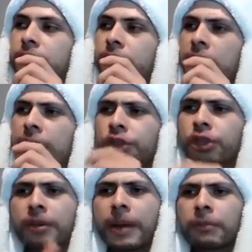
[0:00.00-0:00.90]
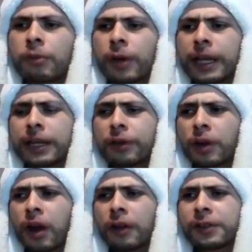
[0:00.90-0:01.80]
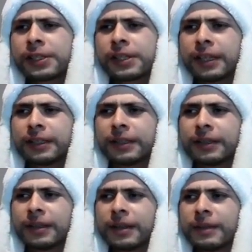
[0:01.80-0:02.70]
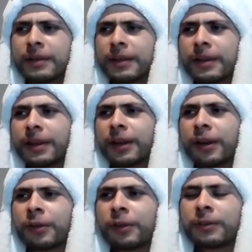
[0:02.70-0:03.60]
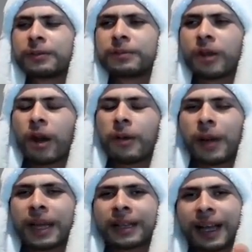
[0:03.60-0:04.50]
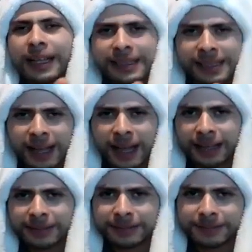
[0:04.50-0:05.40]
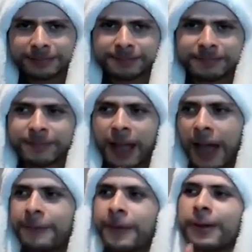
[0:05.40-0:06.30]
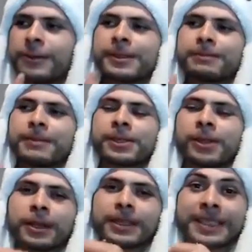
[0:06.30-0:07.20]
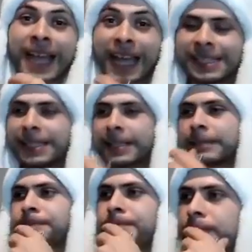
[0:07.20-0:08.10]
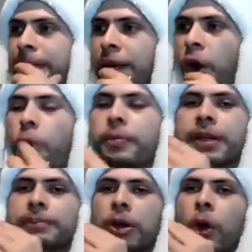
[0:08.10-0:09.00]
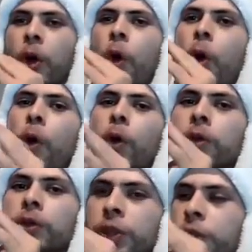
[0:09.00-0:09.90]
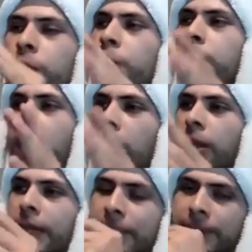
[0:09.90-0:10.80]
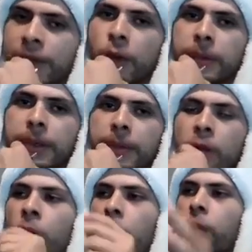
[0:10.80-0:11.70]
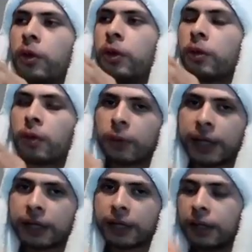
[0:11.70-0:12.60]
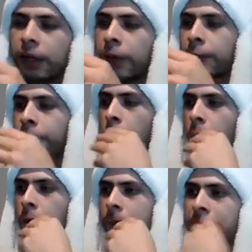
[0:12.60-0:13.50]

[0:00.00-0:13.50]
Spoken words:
And so I remember when all of a sudden, my clients got iPhones, they started texting, it opened up a whole new ballgame. It opened up a whole new arena for me